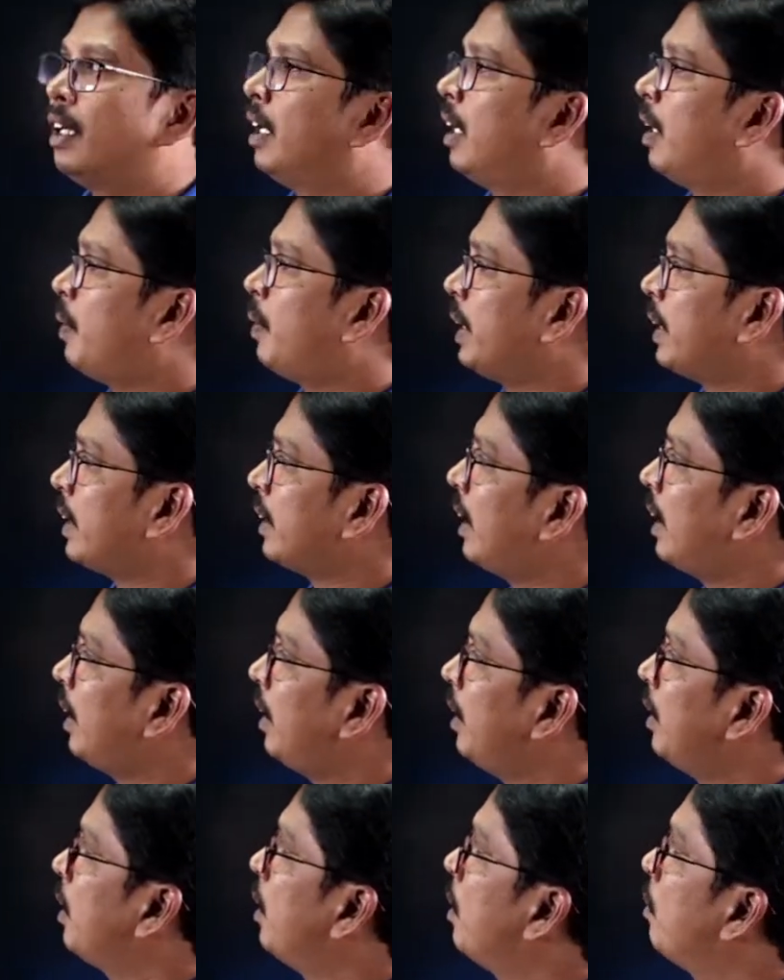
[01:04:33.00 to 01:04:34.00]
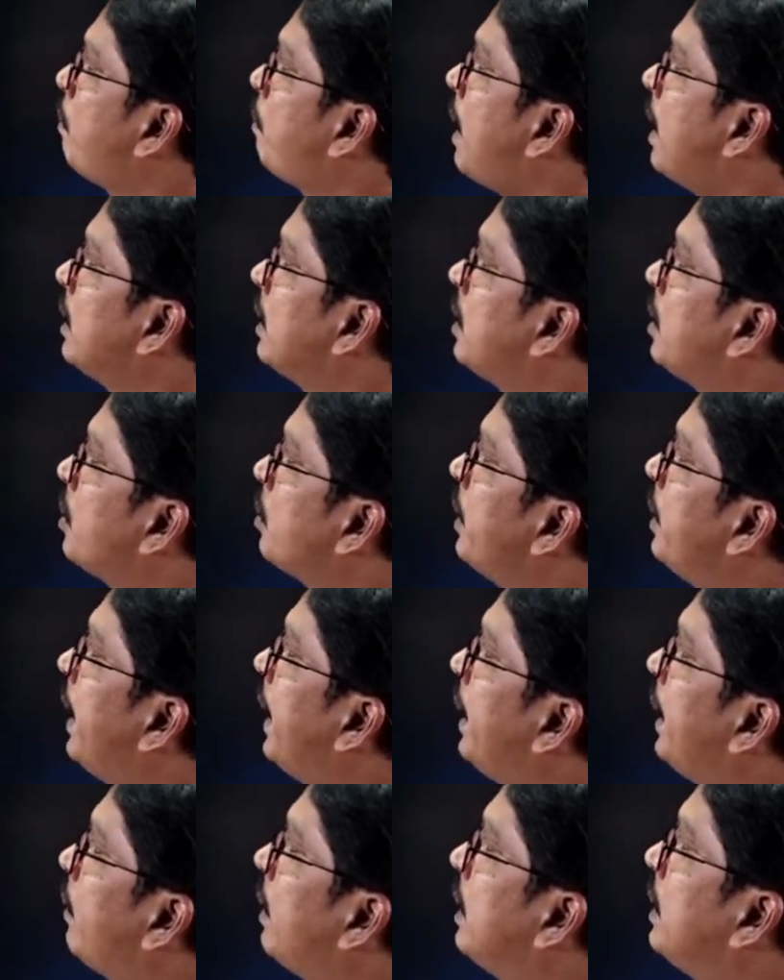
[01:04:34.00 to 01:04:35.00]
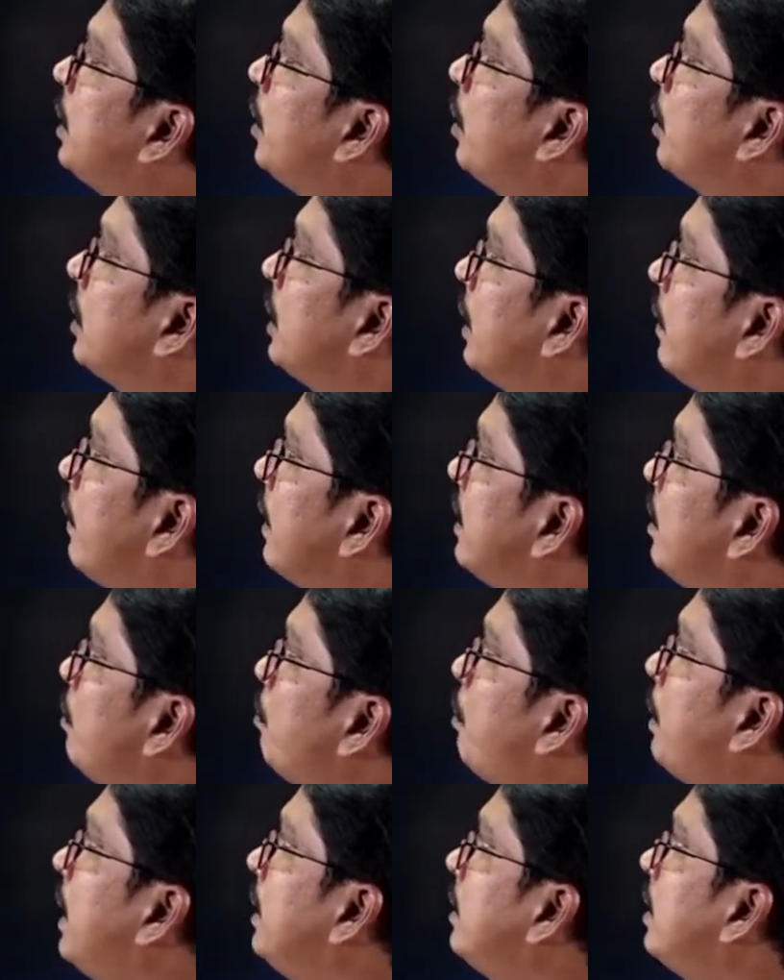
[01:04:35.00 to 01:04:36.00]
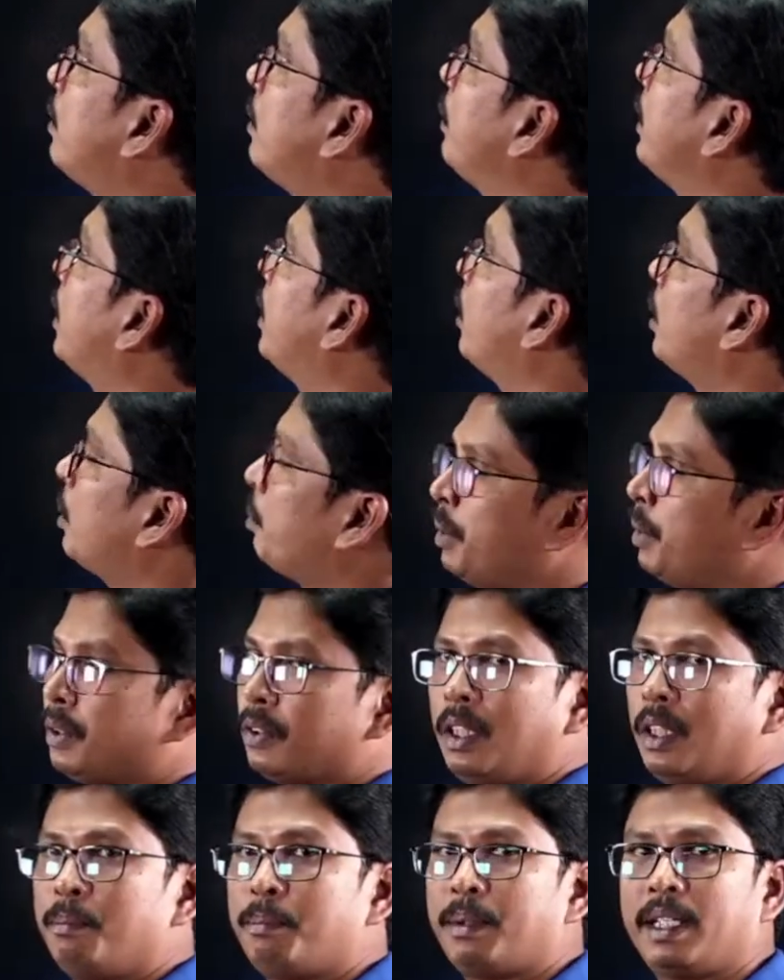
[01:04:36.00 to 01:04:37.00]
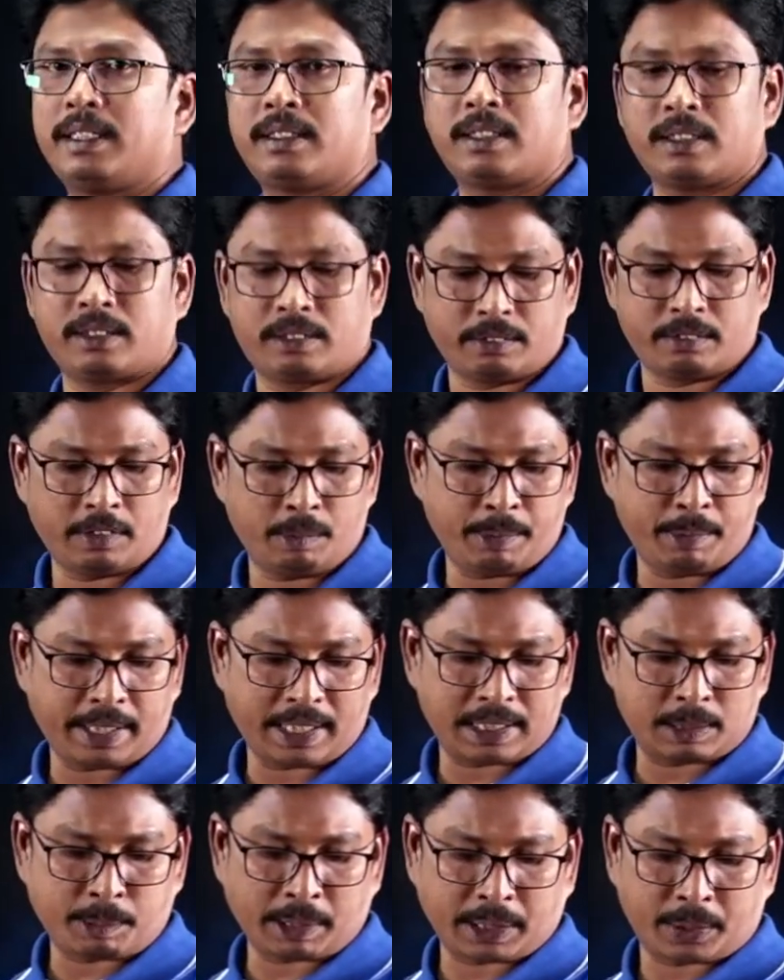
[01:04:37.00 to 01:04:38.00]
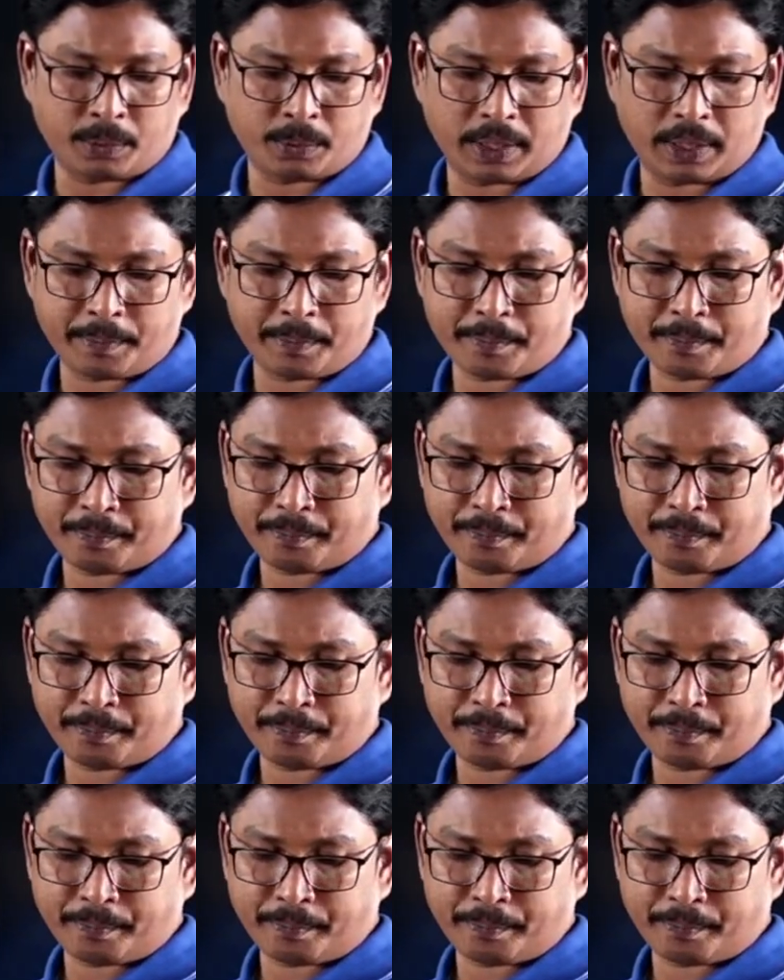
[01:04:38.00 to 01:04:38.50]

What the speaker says: What are the positive, negative and zero sequence impedances without mutual impedances will be respectively?